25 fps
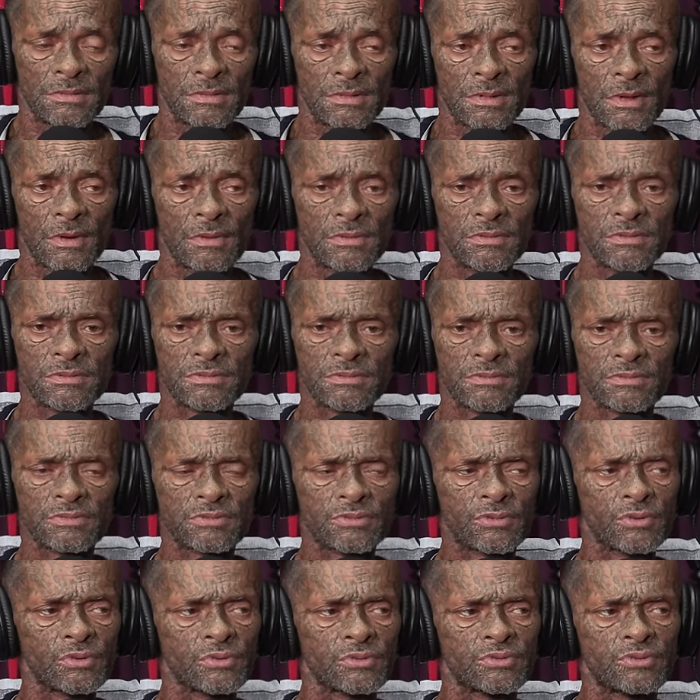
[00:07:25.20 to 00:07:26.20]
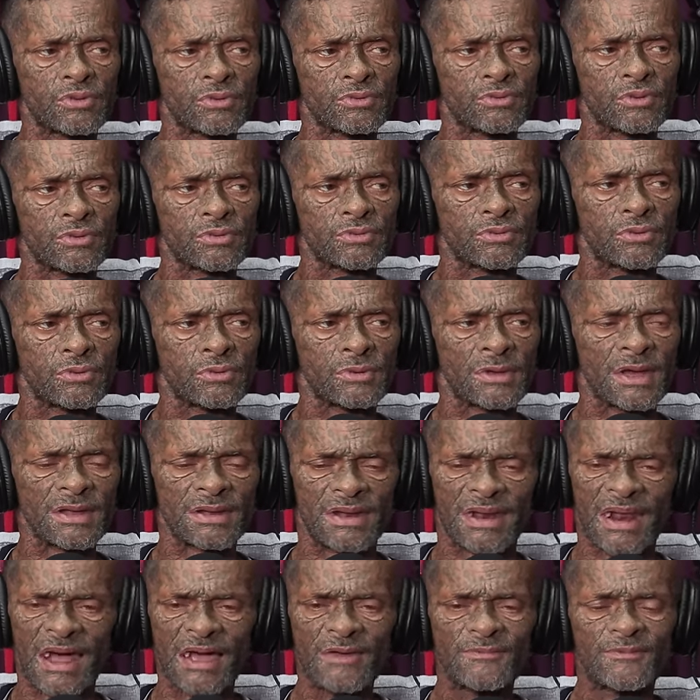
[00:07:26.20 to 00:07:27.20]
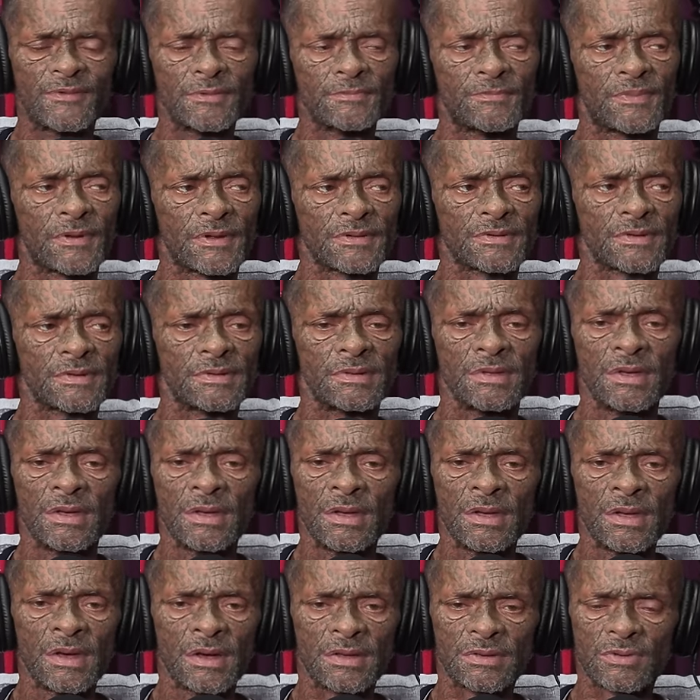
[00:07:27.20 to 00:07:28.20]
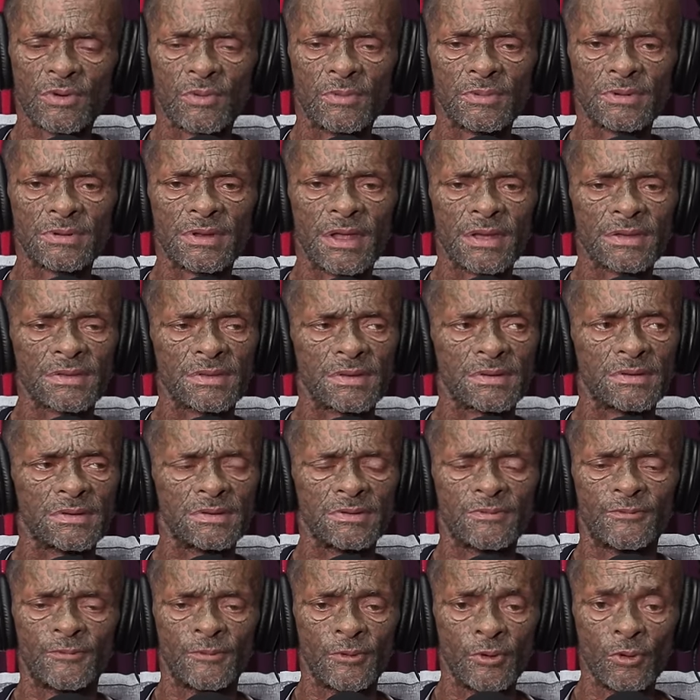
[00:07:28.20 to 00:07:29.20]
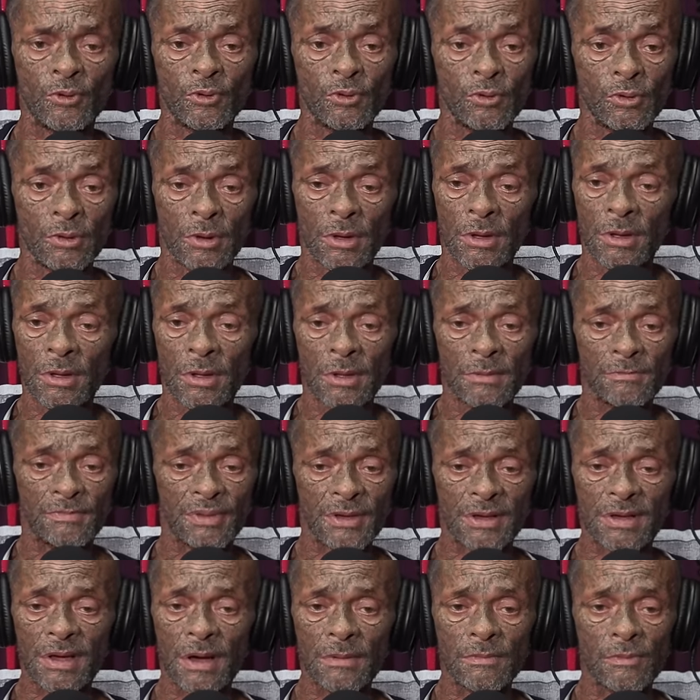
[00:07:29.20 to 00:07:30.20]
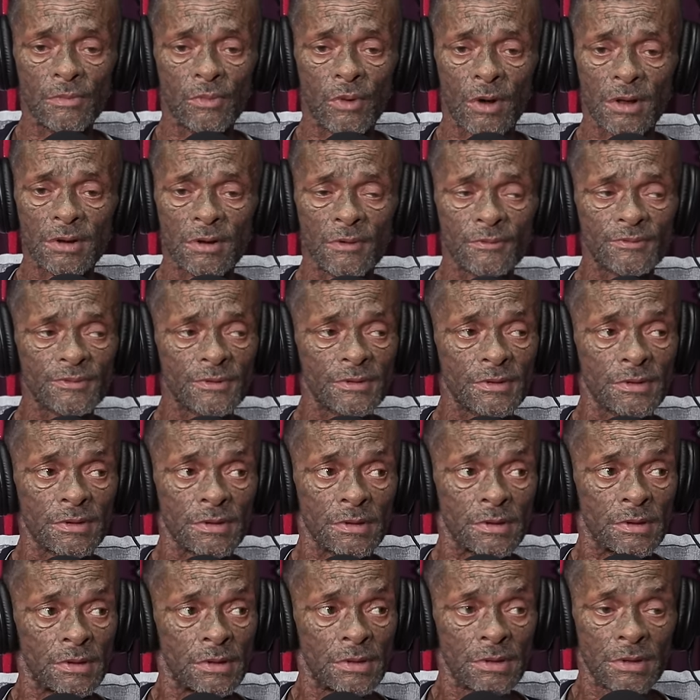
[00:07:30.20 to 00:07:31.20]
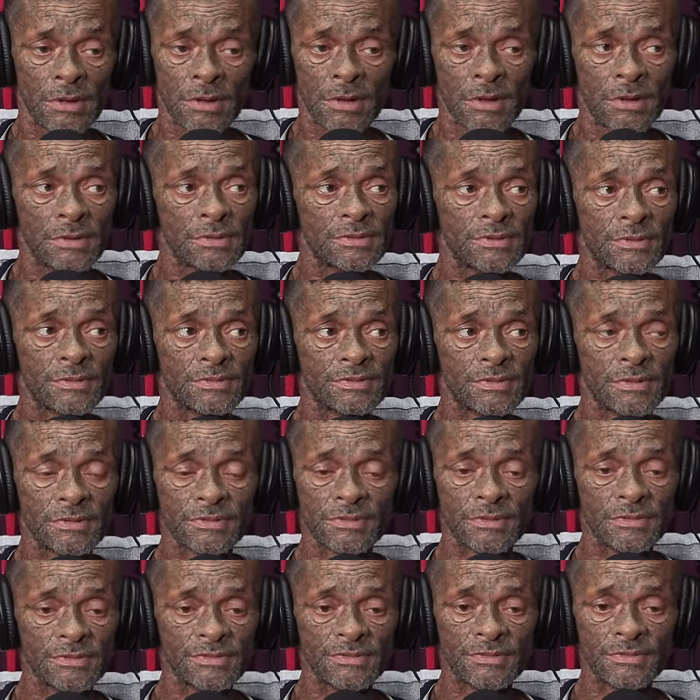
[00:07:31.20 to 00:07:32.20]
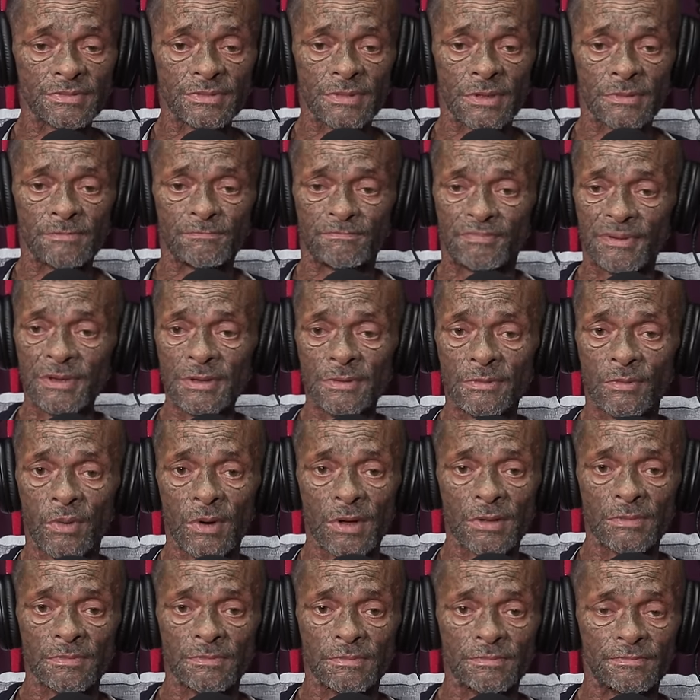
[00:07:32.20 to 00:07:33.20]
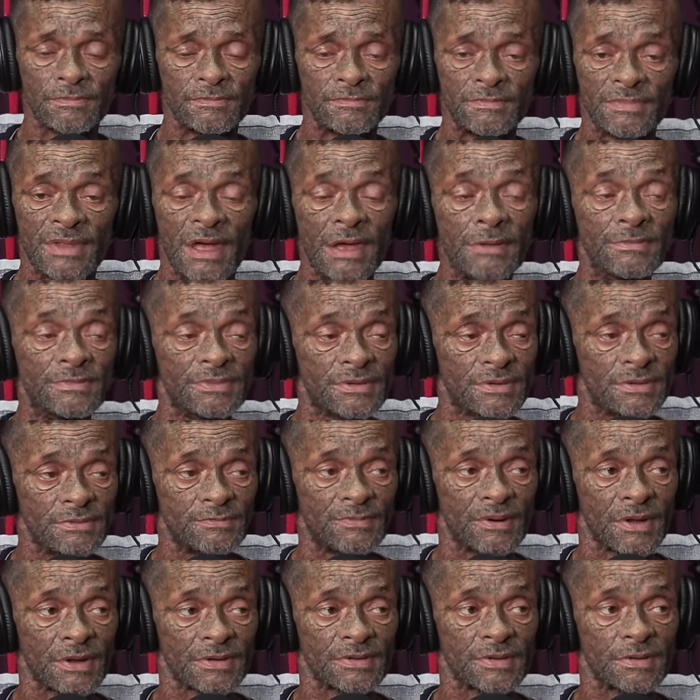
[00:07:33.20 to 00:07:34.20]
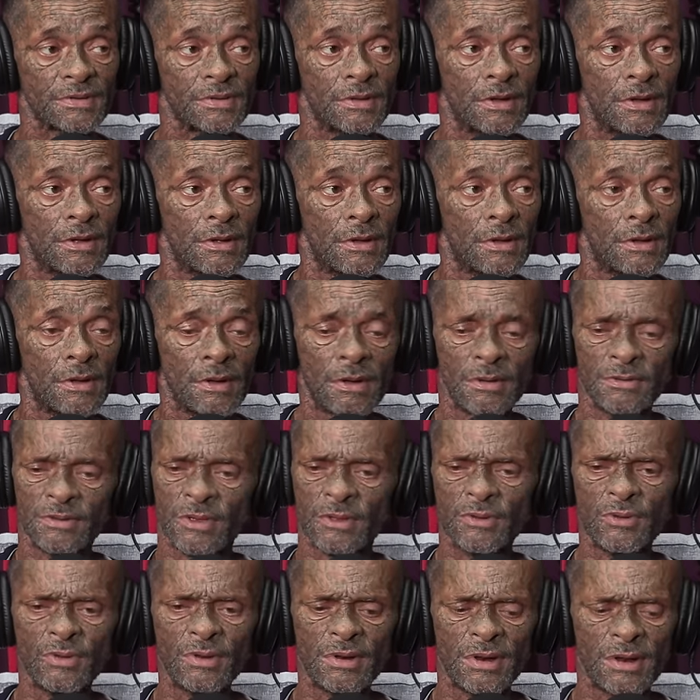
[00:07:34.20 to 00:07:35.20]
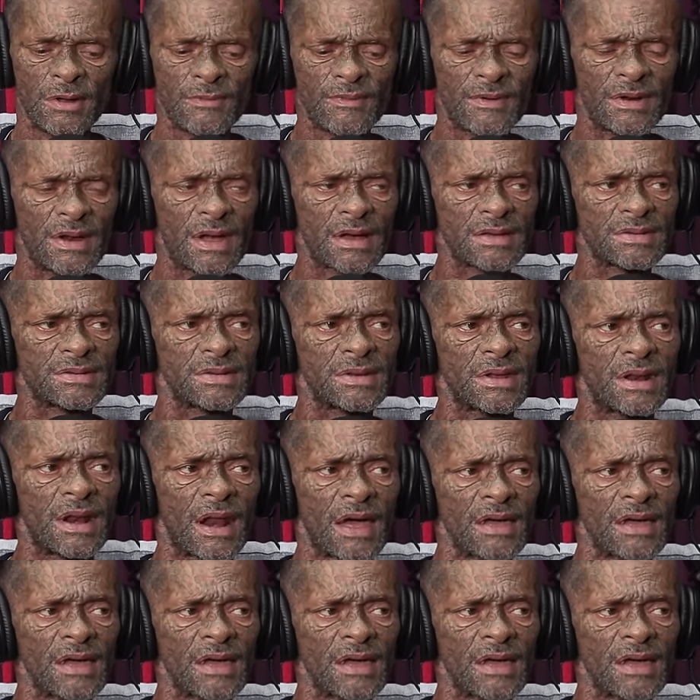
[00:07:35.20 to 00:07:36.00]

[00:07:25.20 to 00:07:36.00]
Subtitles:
you know, to get life in prison, it's almost like if you become one of the big one, names in prison, then you live a luxury